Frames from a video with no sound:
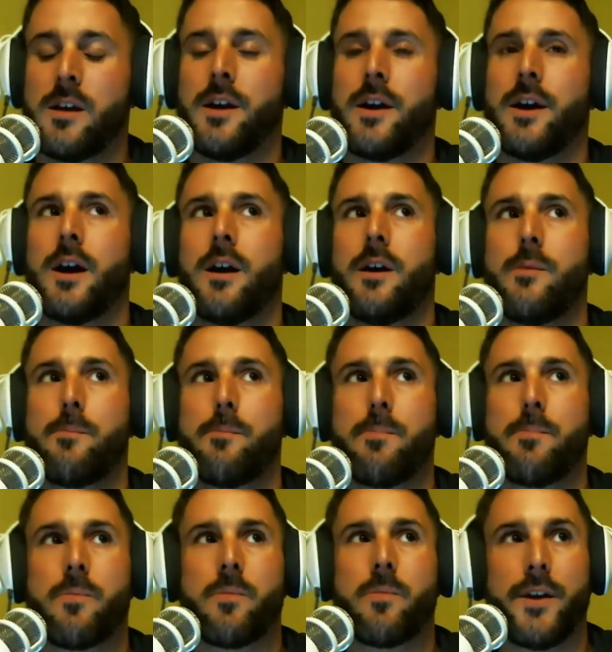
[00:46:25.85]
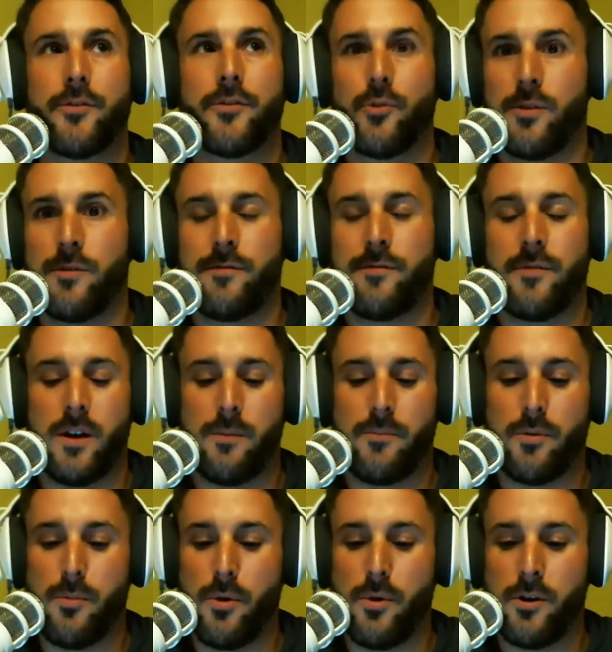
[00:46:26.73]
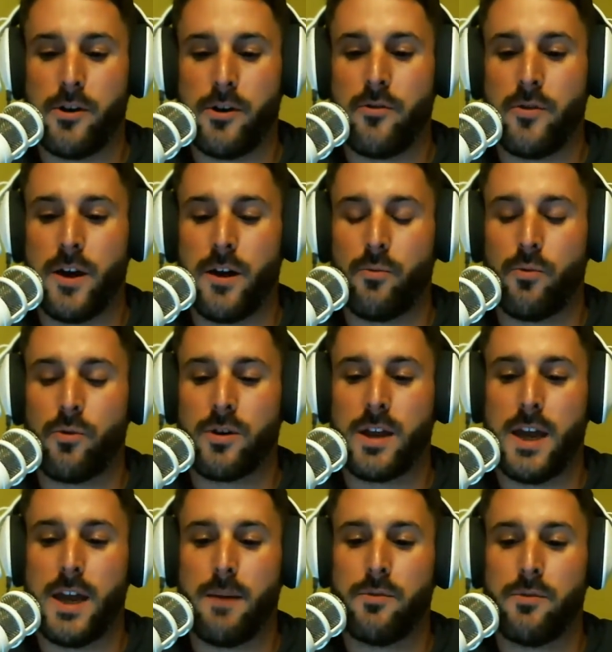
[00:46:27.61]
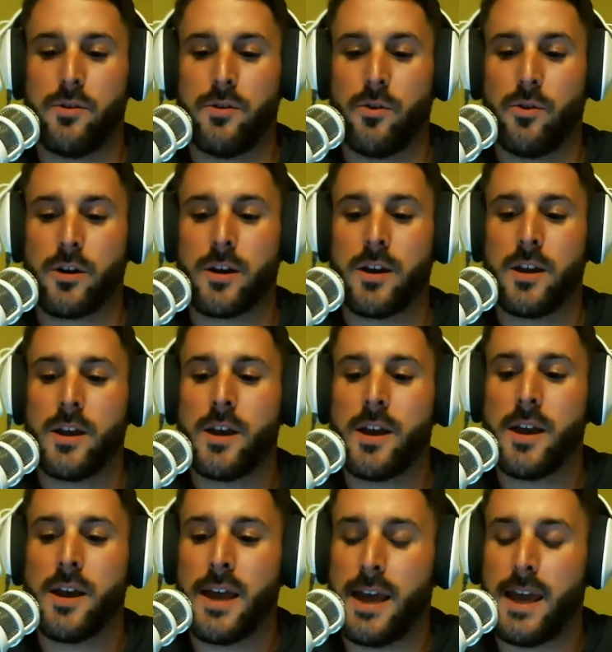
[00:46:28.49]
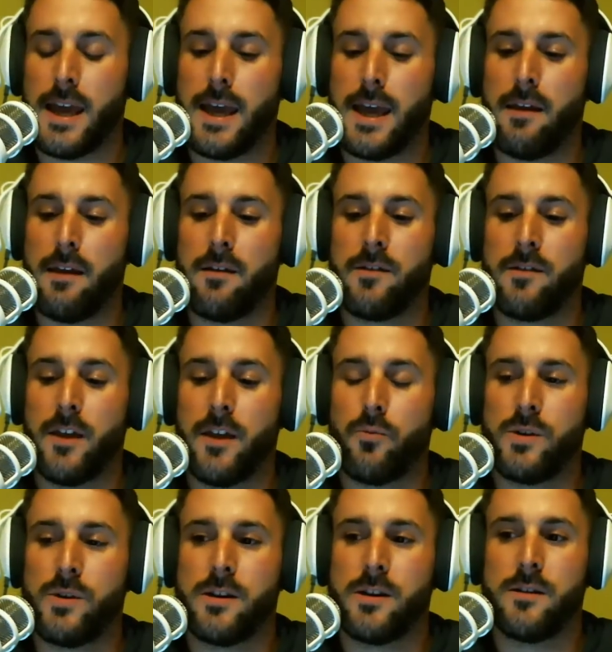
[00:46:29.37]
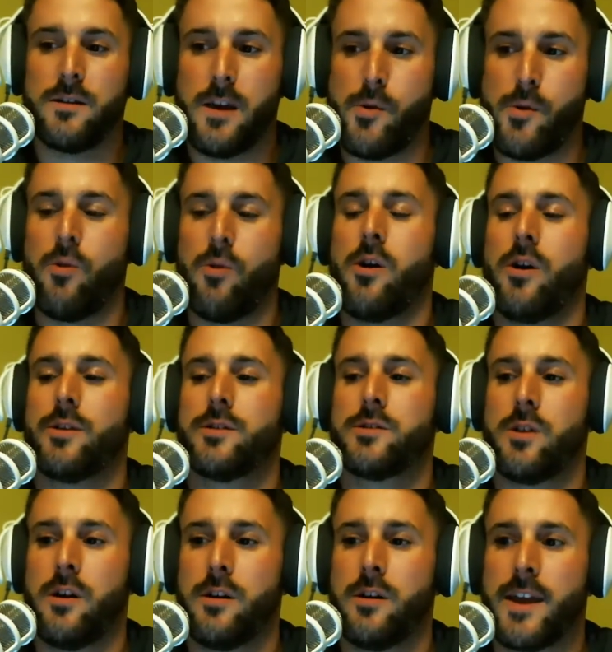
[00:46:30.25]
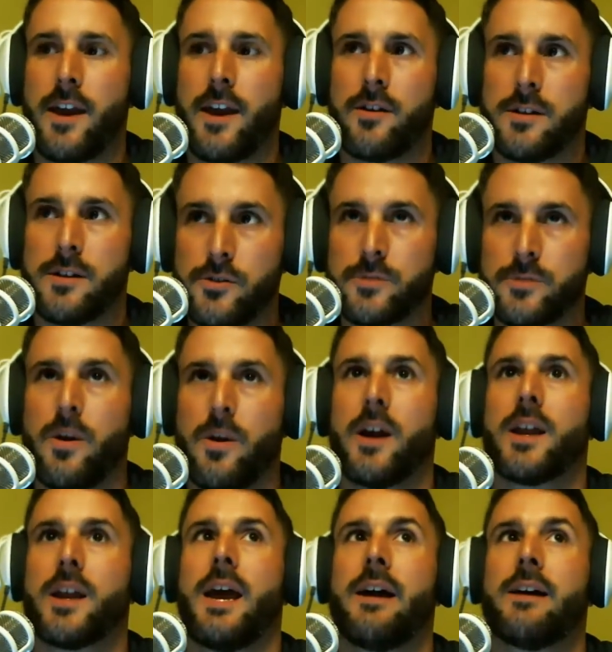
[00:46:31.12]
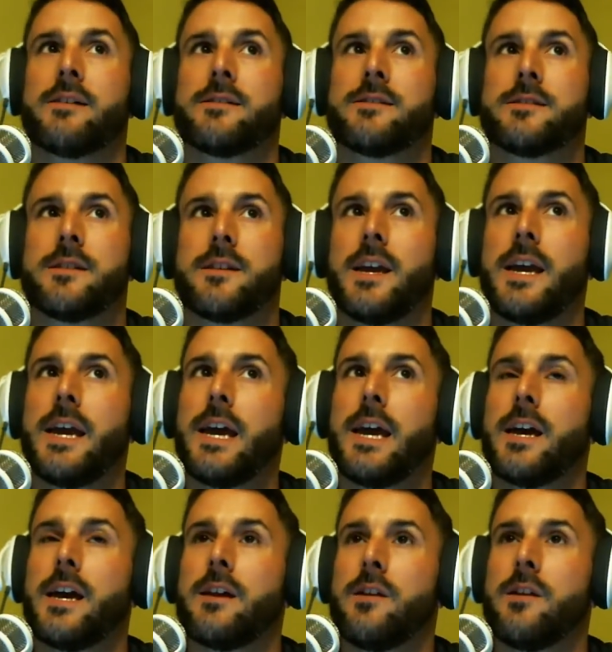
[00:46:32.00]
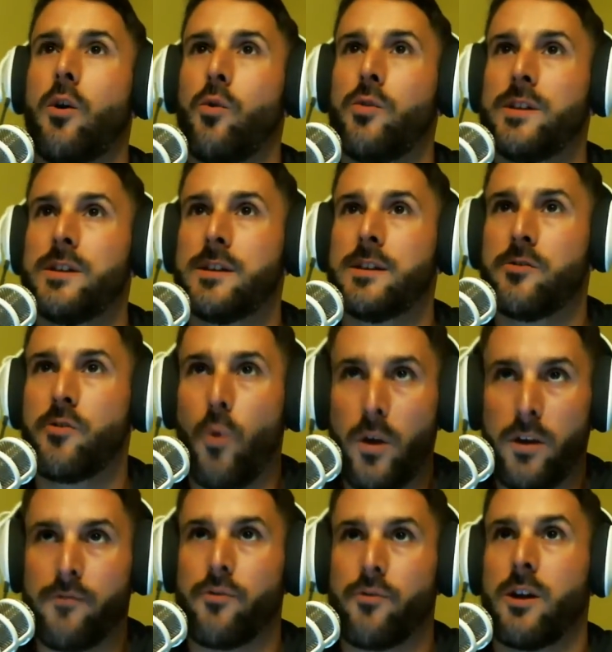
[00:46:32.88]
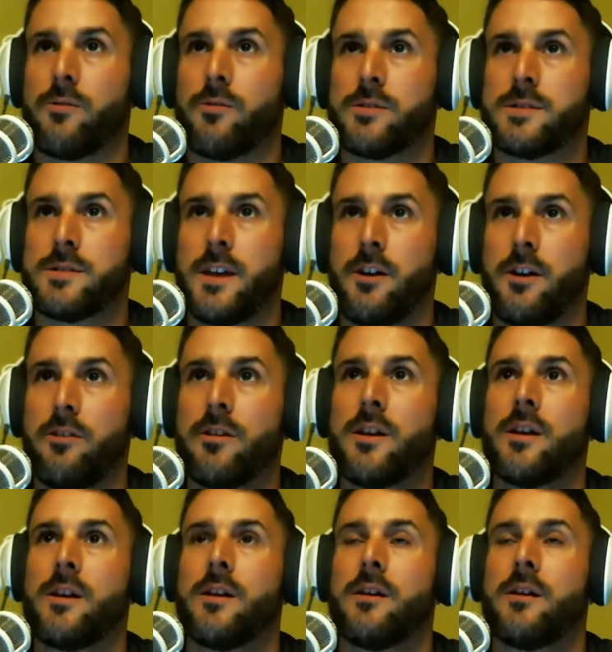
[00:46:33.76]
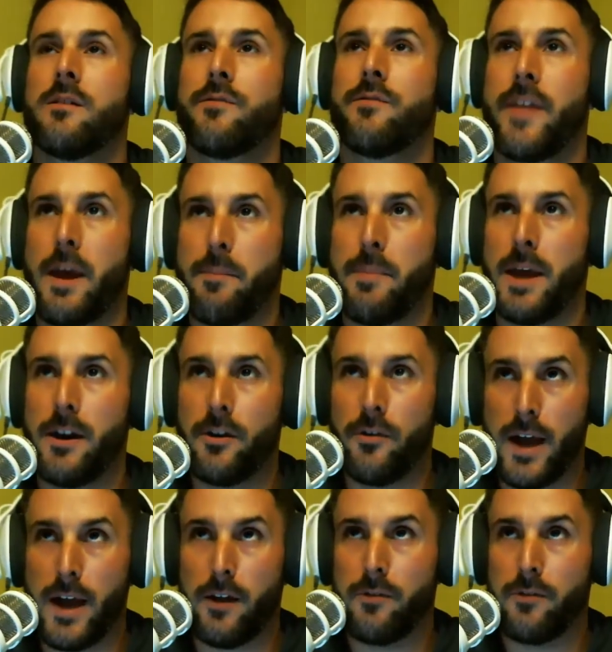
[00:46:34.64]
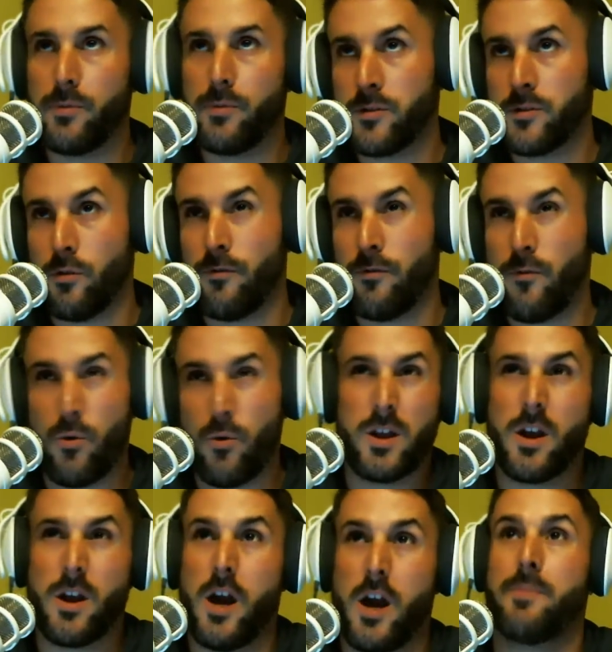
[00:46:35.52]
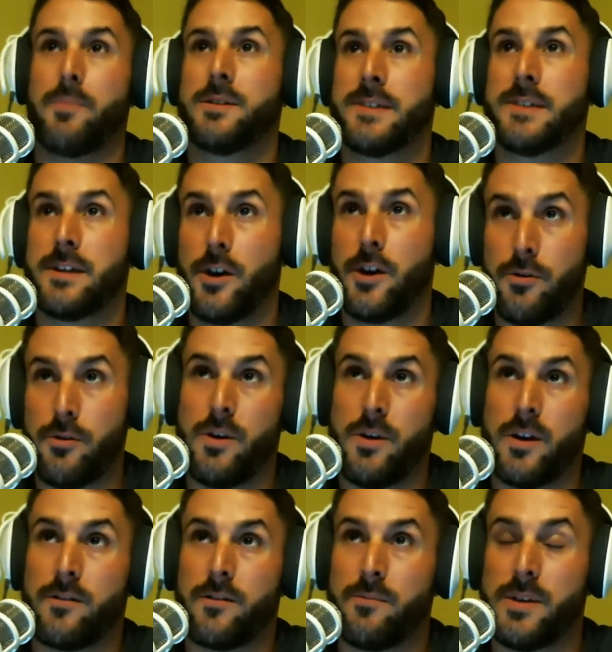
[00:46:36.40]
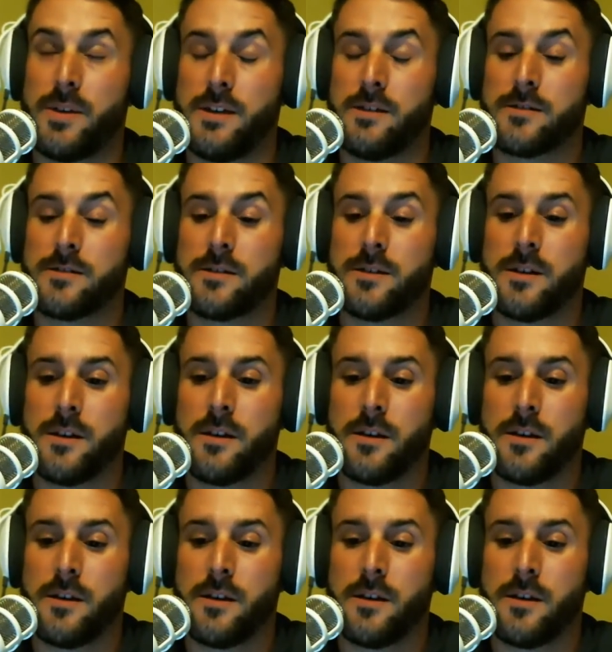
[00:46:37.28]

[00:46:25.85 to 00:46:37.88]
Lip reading: I sort of promoted around WordCamp New York, and then we did a demo launch on Carrie Dill's podcast, and only did a 24-hour sale for that beta round. We sold 40 copies at $100 a piece.